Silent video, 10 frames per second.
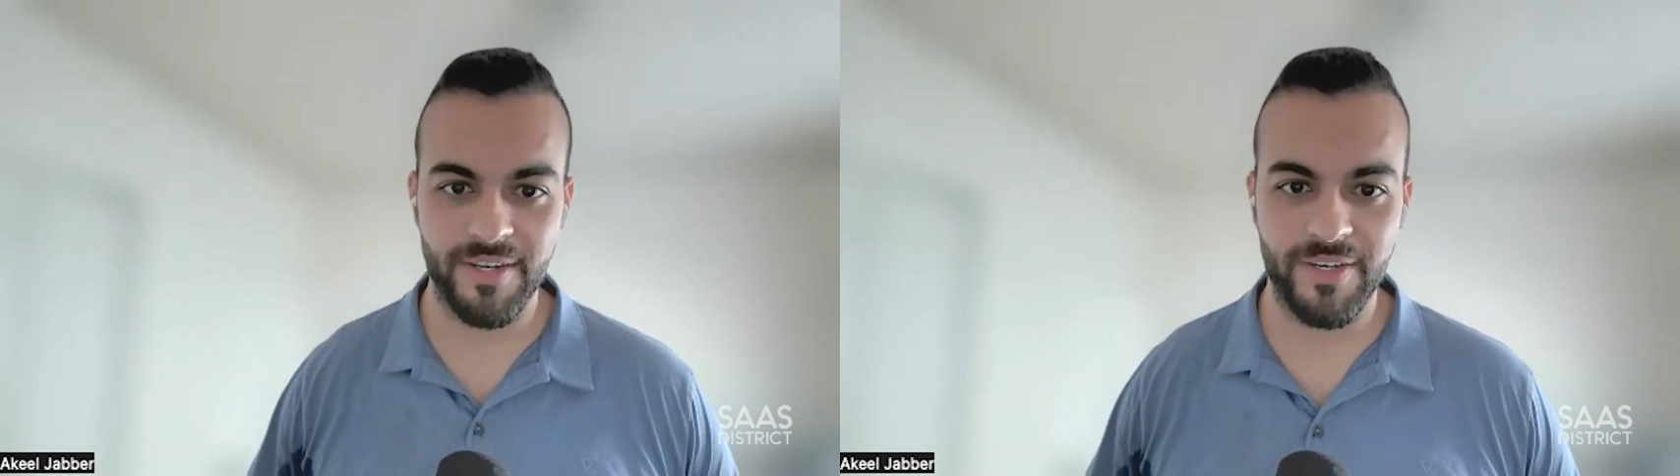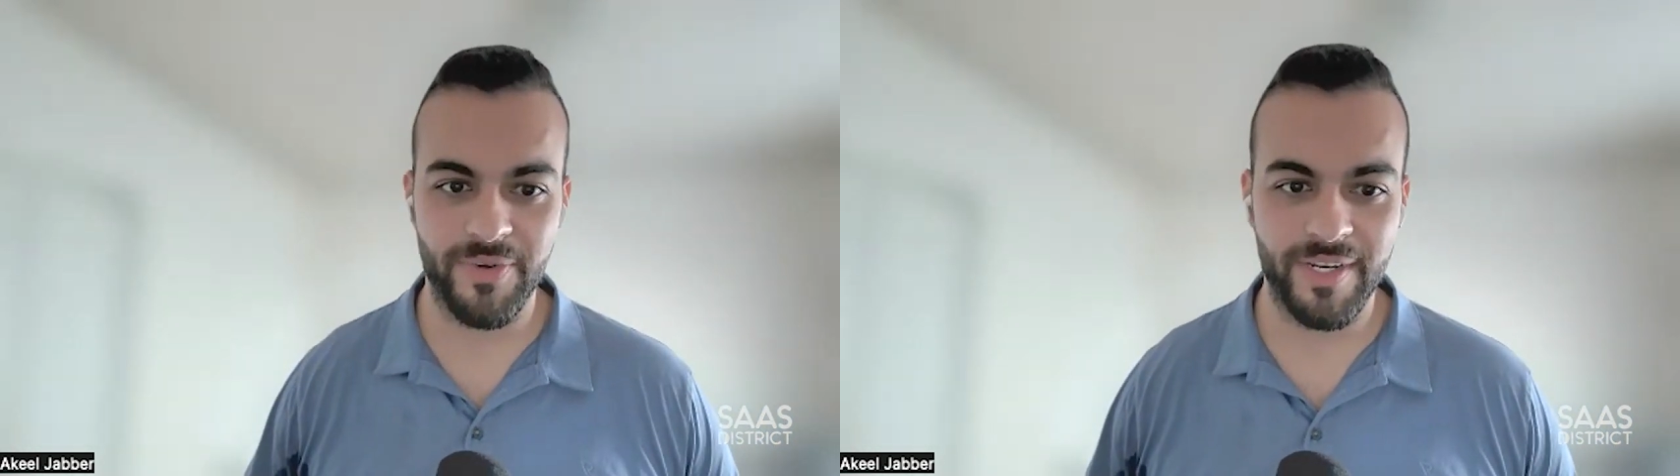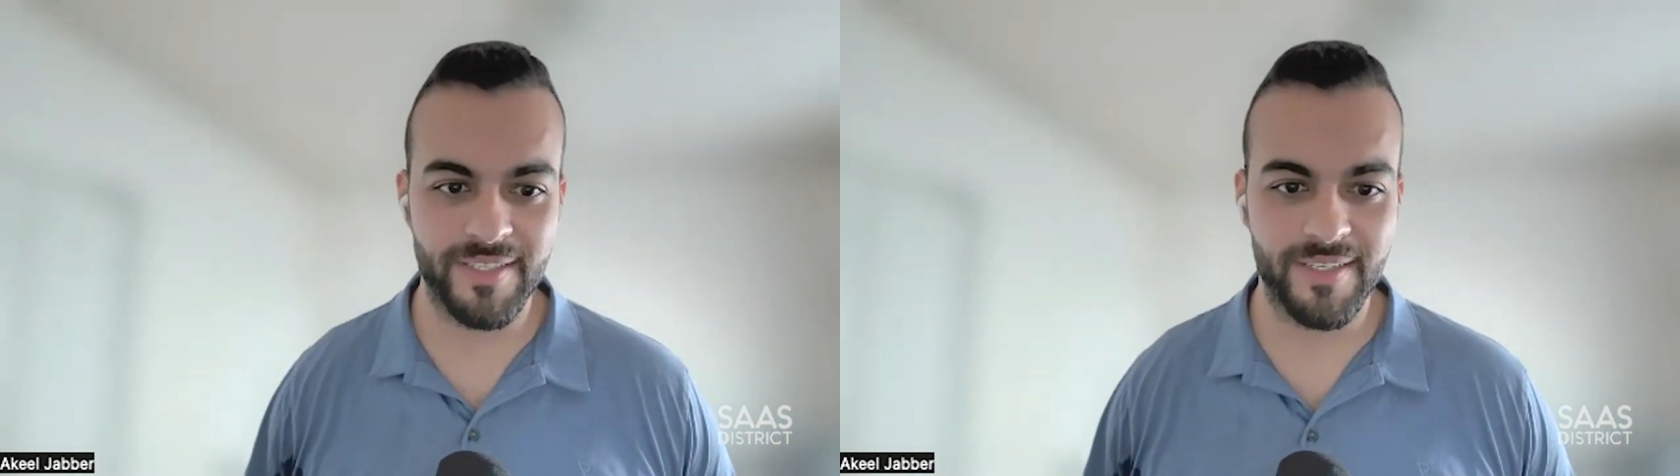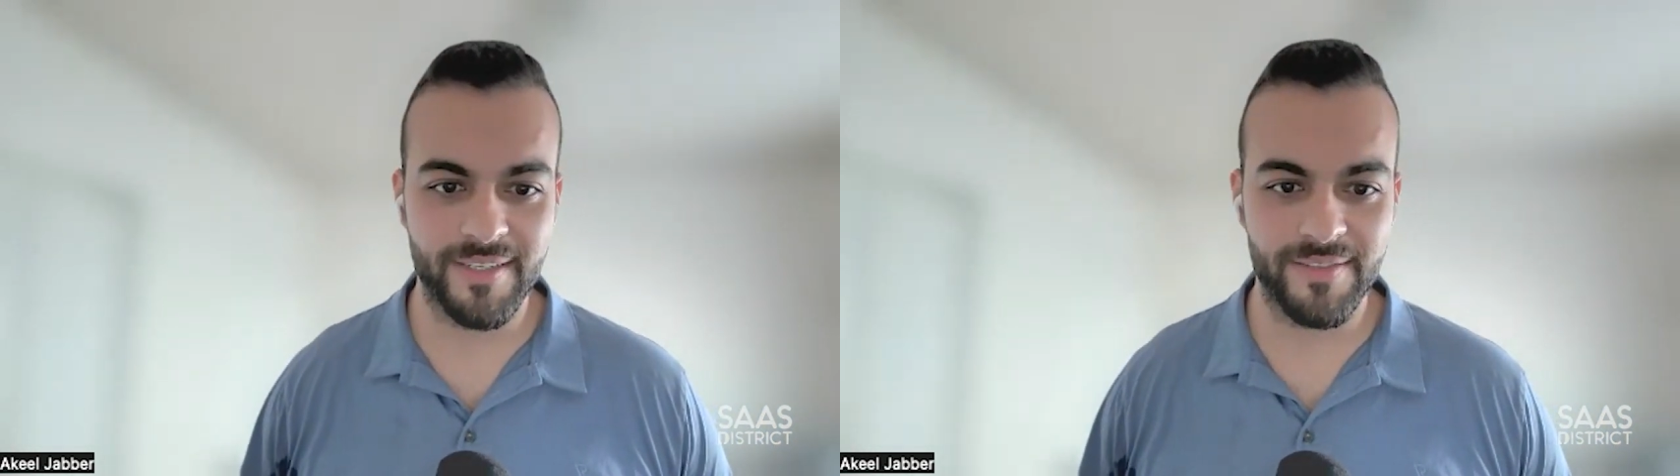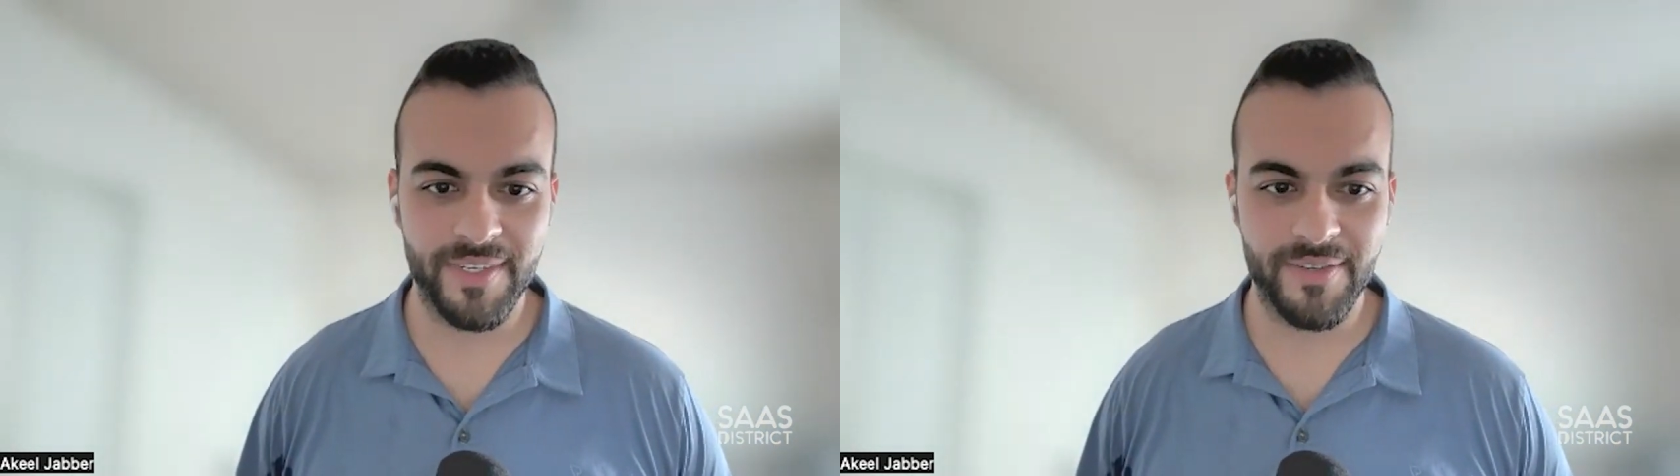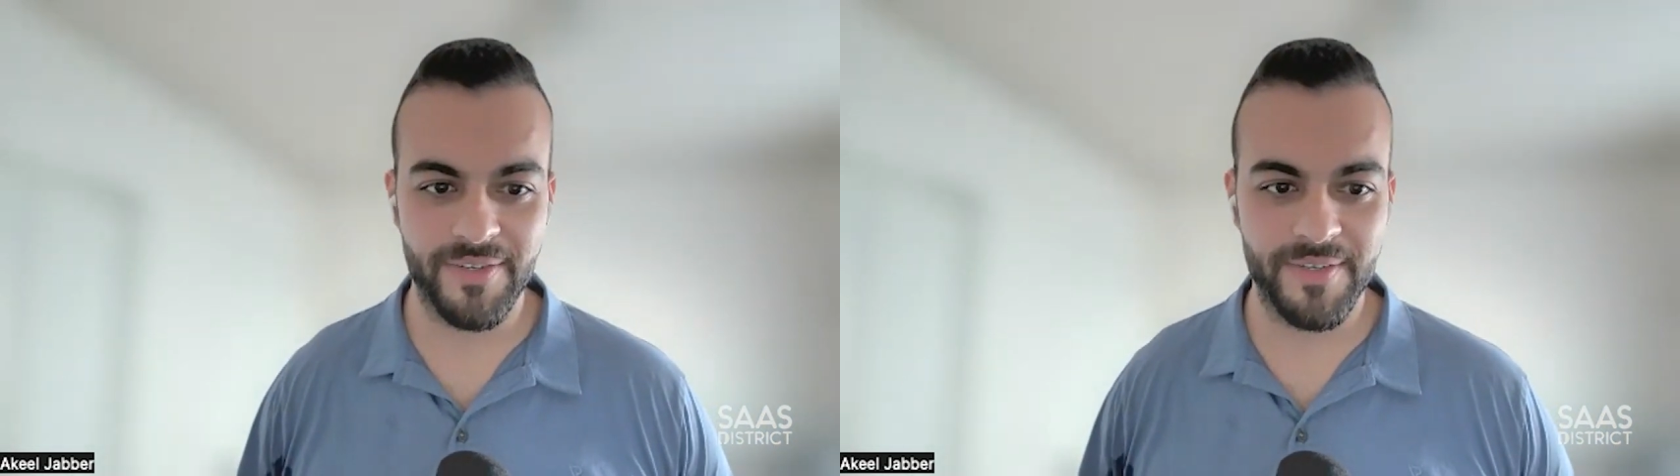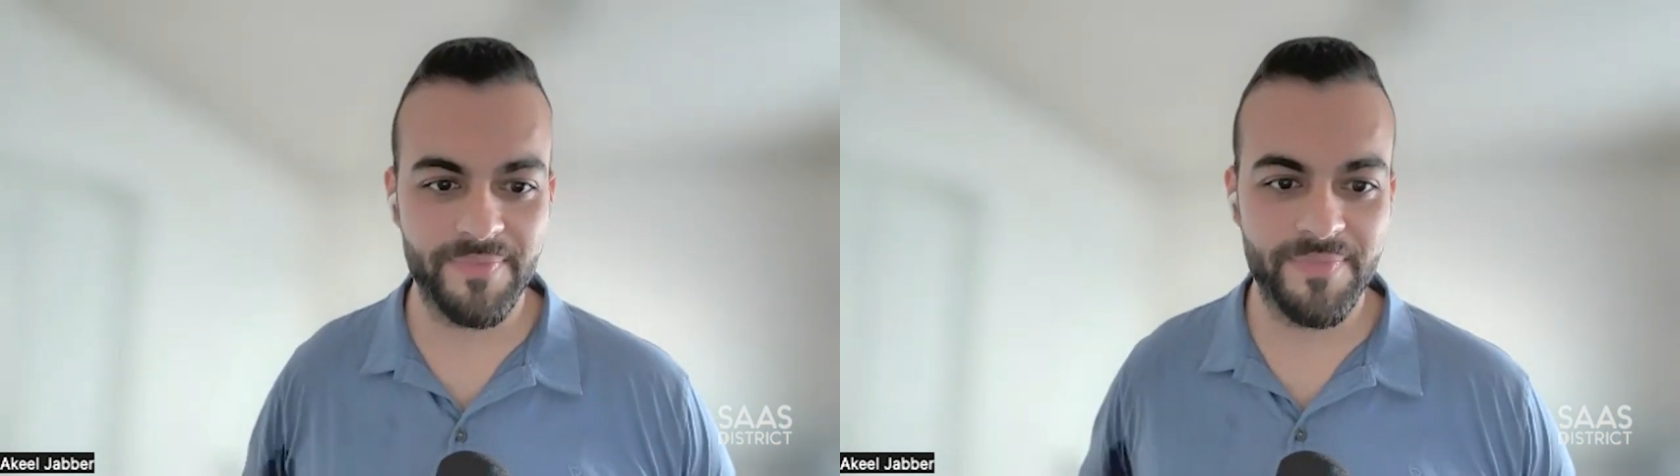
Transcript: an underrated skill i agree